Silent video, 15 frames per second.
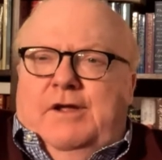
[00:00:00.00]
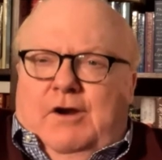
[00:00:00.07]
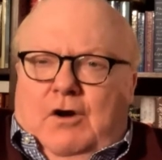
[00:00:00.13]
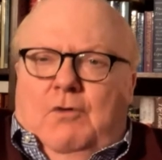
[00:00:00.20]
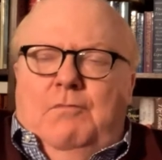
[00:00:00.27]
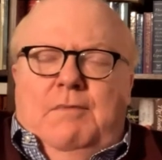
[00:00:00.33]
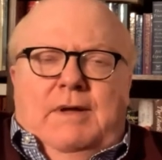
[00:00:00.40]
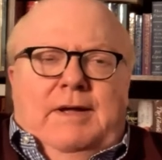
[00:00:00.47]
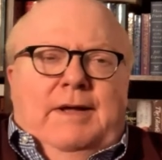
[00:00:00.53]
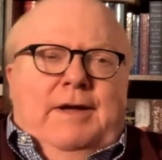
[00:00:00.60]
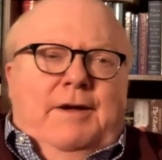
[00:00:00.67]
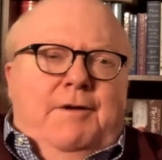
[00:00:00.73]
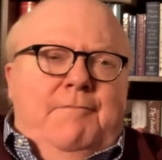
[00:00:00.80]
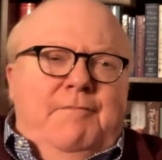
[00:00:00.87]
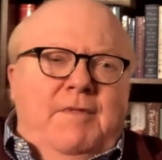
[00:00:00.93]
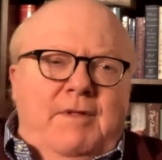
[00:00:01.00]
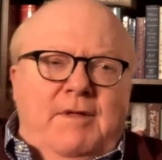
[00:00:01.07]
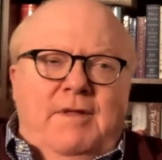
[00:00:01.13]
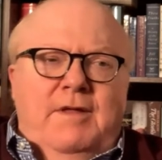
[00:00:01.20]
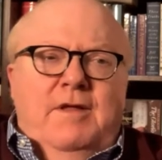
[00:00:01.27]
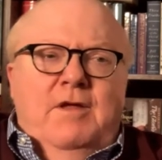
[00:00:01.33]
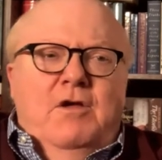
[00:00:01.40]
you know, um,
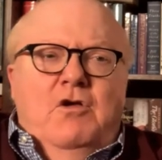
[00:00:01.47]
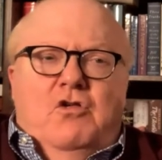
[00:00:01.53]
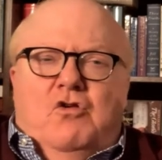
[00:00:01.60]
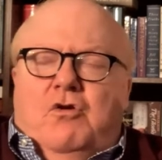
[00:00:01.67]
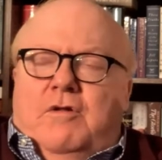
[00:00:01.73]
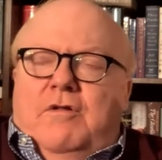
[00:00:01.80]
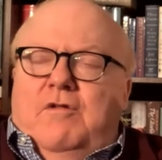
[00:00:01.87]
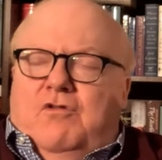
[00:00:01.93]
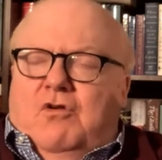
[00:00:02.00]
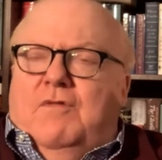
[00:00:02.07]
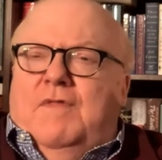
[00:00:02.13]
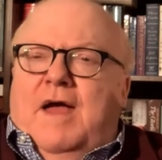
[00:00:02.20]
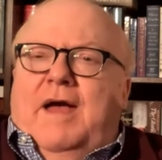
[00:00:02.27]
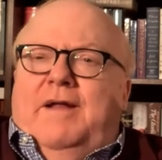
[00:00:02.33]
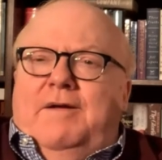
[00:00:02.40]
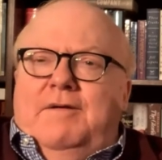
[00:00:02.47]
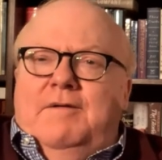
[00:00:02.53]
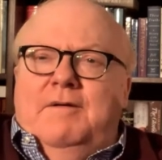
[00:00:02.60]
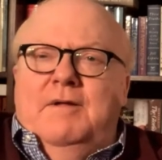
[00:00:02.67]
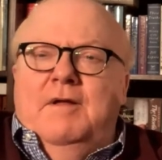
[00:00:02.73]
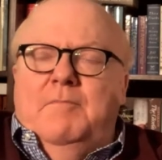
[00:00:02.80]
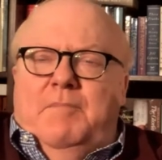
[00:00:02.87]
should should that
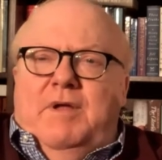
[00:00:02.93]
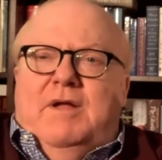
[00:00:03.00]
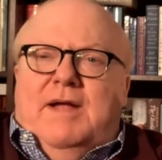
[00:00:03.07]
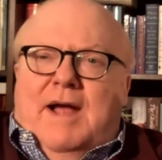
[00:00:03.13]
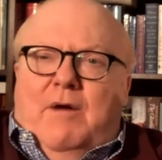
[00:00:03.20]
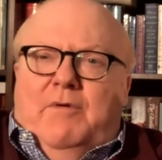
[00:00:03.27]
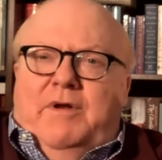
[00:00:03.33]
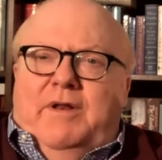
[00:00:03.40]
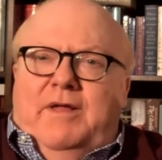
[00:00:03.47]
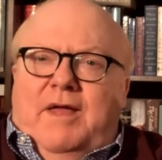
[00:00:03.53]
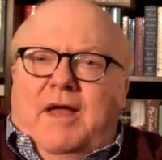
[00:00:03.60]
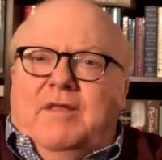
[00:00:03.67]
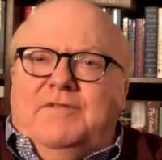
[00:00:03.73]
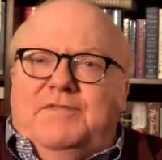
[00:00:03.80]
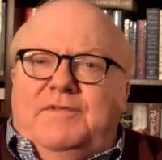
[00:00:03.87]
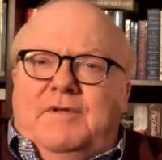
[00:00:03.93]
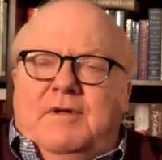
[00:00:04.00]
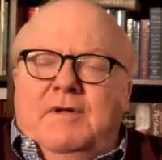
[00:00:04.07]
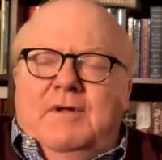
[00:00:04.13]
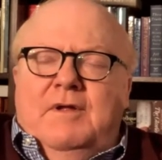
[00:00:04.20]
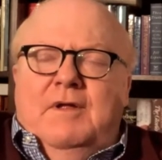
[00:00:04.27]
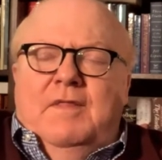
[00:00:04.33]
be counted
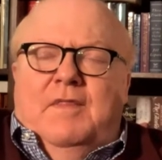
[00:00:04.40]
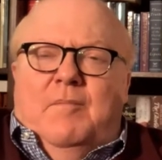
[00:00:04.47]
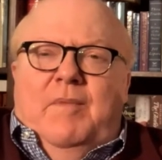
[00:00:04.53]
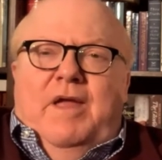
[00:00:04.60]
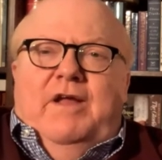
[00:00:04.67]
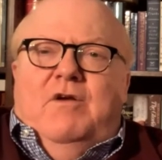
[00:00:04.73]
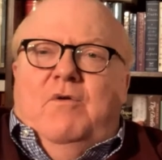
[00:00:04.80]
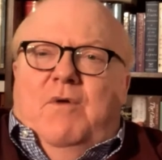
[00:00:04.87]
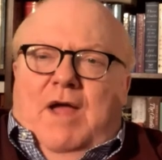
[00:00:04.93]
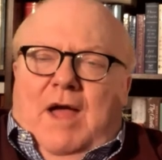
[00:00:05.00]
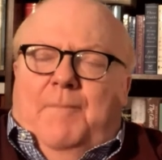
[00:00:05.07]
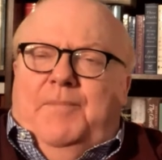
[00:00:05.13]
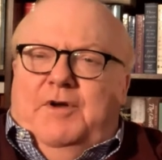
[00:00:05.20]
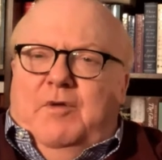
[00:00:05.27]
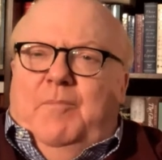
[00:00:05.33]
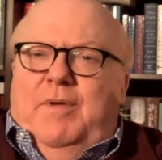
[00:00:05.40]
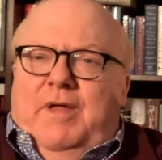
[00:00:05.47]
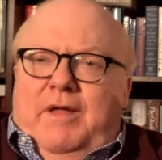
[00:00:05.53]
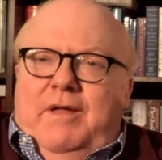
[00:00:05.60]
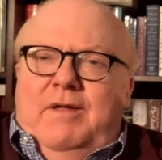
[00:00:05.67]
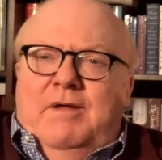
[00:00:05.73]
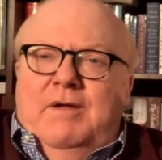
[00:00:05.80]
against the man who happened to
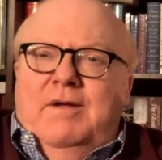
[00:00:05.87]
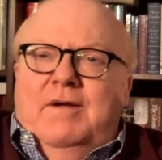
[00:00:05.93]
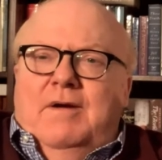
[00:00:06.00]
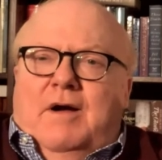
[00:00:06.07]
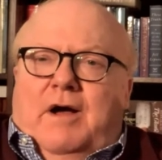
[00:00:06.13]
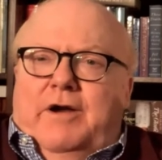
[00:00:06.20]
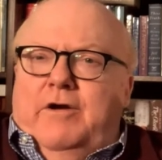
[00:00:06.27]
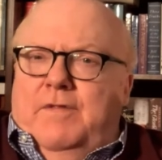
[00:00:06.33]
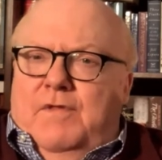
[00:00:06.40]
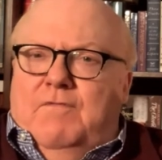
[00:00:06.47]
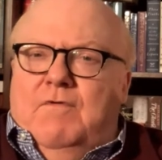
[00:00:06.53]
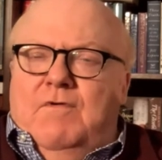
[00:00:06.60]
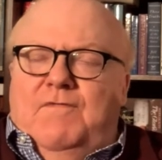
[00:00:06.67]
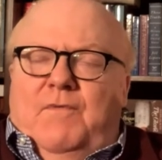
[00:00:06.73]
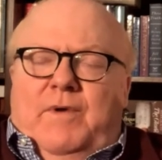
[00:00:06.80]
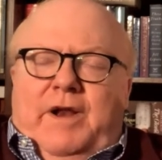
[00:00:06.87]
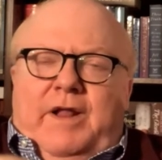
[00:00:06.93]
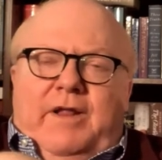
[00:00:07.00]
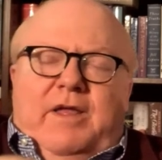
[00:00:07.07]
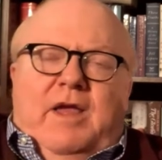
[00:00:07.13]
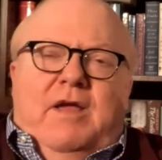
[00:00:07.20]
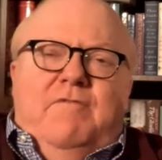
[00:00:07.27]
be under the roof
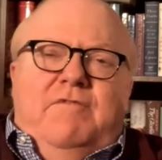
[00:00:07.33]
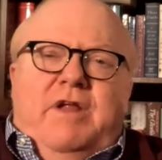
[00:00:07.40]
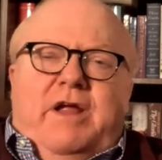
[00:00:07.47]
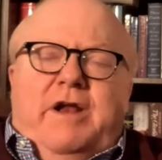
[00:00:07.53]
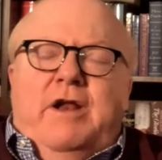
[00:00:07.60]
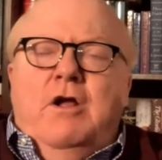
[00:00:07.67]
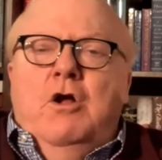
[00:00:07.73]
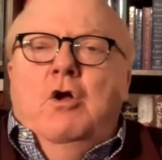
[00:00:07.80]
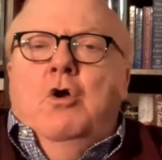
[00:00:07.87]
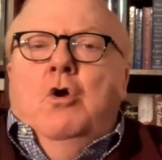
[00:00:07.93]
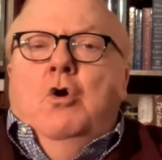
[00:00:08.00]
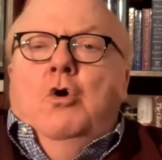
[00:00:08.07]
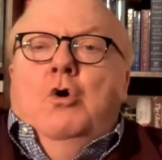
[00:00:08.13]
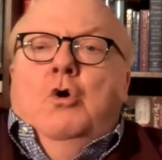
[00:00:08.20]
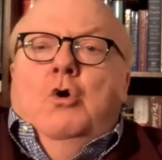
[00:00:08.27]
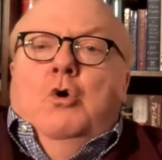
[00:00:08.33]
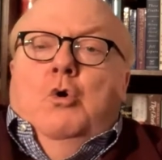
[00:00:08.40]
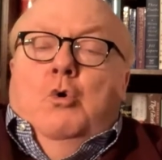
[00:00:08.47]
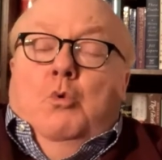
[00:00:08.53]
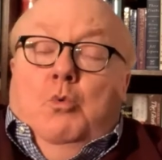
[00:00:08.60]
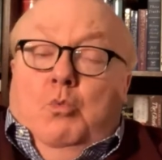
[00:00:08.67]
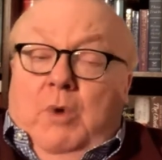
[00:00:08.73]
when it caved in?
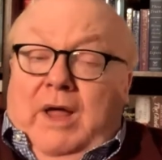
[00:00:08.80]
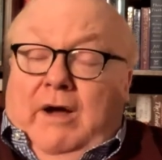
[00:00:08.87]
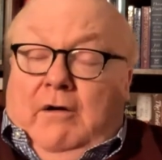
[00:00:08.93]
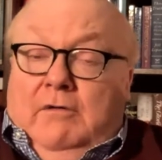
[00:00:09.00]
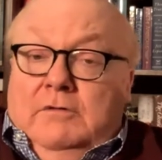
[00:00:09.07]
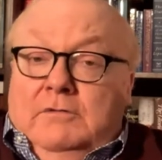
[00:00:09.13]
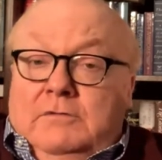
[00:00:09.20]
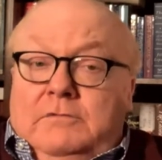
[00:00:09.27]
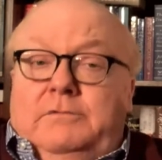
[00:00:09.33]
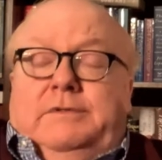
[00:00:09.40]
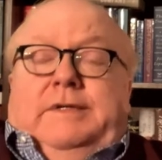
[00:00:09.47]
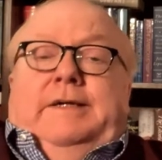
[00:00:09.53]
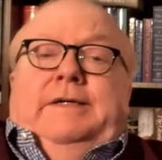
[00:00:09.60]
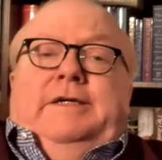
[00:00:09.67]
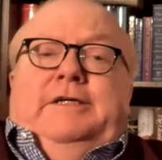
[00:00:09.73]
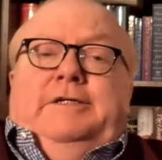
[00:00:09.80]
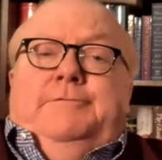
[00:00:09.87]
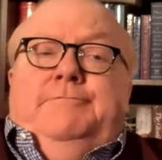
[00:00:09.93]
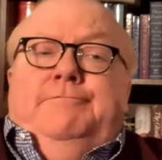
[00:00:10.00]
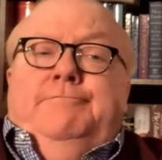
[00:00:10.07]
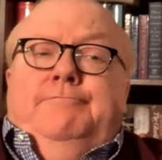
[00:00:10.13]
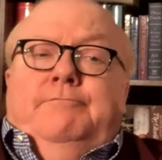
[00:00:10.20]
Well,
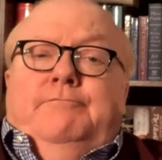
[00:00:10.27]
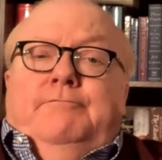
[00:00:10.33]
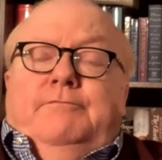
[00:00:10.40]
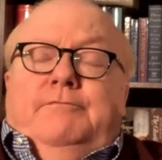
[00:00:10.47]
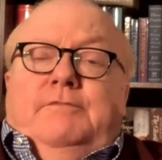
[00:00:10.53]
um,